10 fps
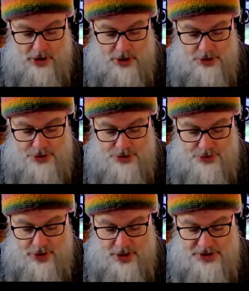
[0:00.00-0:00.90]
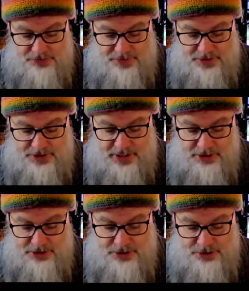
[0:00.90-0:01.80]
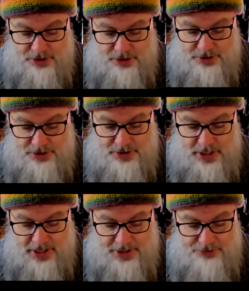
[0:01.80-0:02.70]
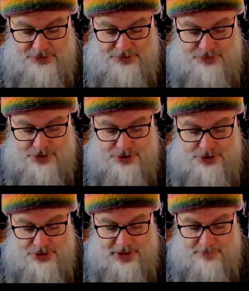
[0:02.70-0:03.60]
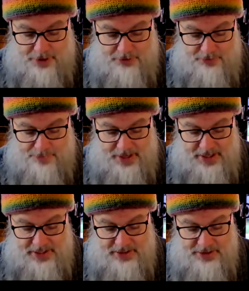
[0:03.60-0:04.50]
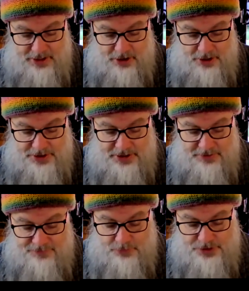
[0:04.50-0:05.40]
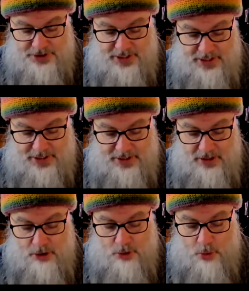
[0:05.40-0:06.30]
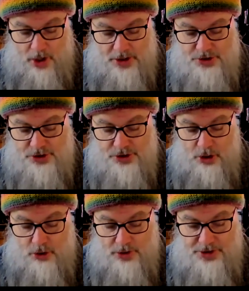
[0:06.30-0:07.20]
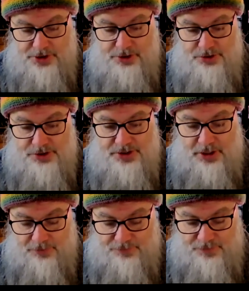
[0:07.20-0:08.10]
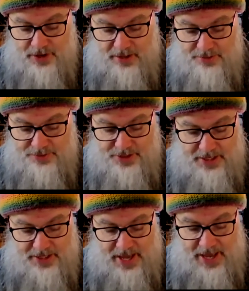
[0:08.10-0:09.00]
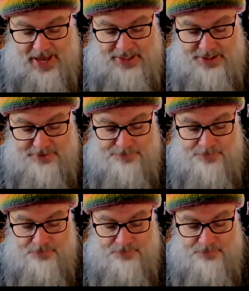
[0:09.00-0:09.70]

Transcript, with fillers: Close your eyes for these exercises and introduce them by repeating the idea for today quite slowly to yourself then add,